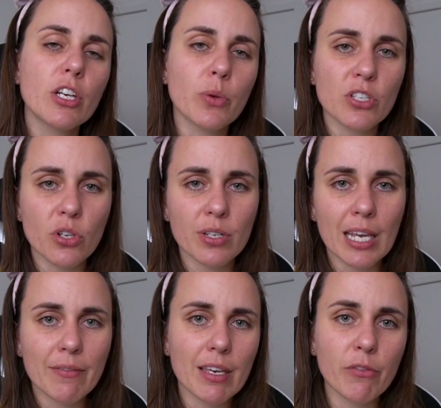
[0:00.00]

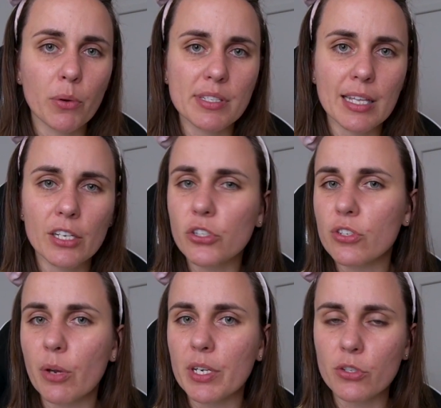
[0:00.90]
Twitch.tv forward slash
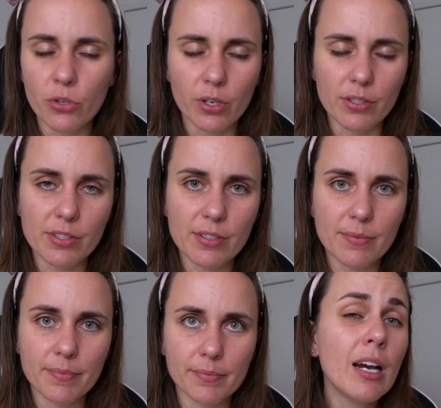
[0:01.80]
Zoe two
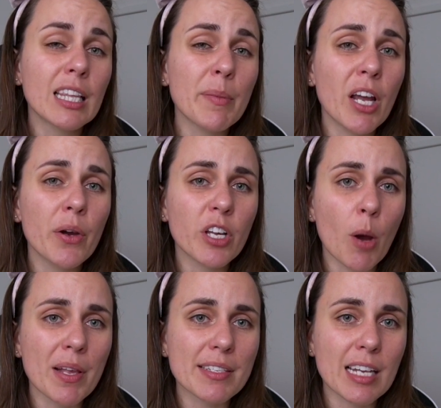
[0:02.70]
dots. Let me know in the
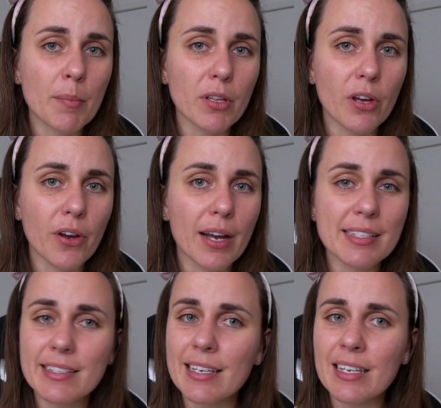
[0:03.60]
comments down below, guys,
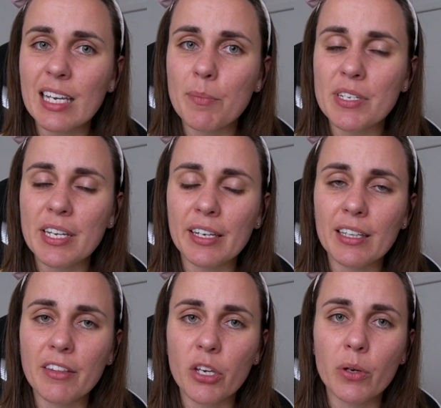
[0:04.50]
is there something in
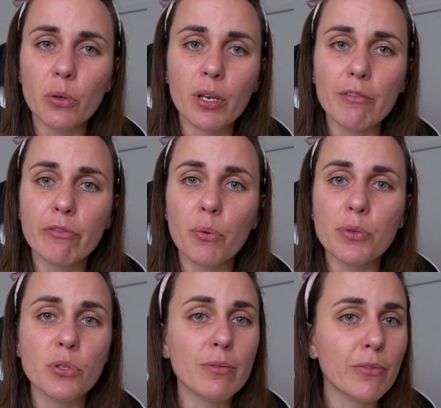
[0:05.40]
particular that you are looking
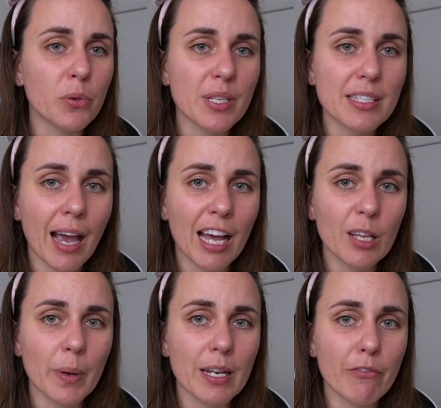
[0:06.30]
forward to for this
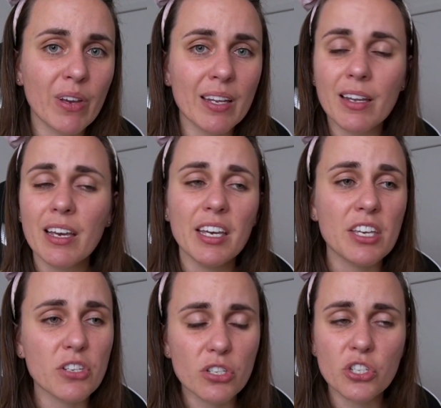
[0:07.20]
Halloween event?
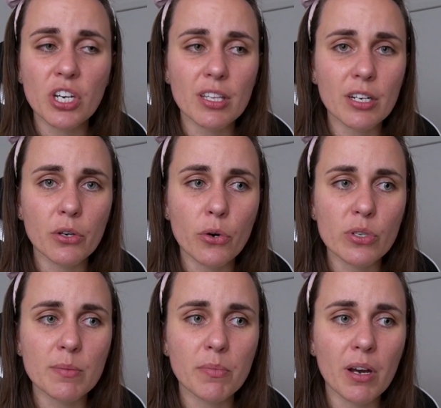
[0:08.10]
You're just chilling and
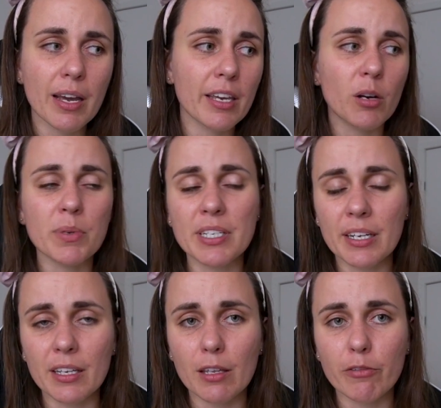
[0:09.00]
cruising by, you're not
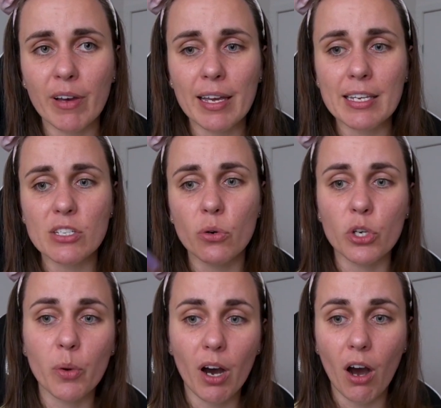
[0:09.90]
particularly fazed, or
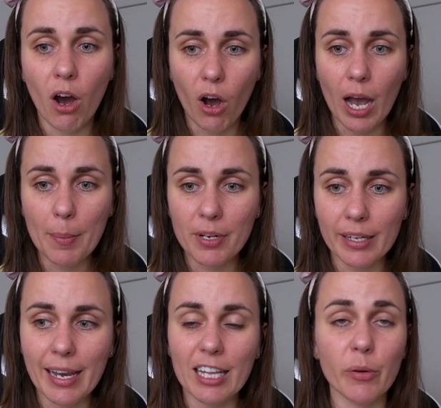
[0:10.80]
you are hyped,
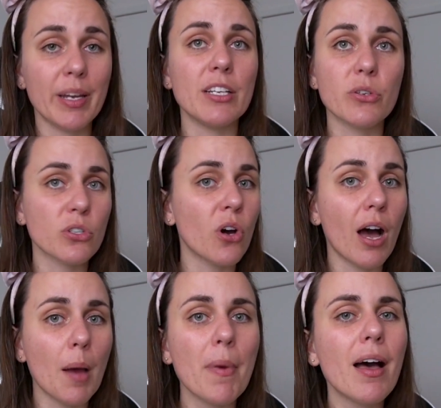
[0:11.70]
like Halloween is your
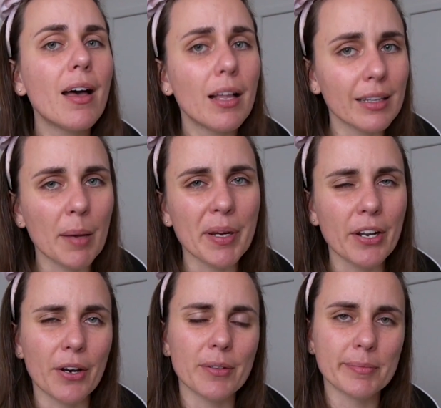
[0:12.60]
time let me
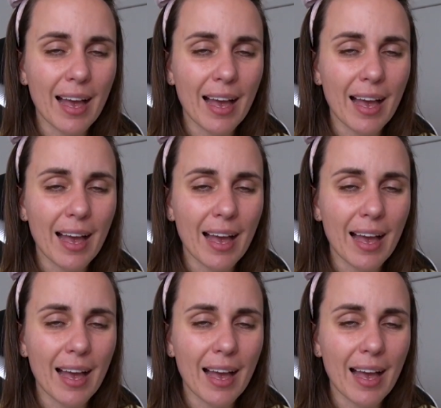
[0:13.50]
know.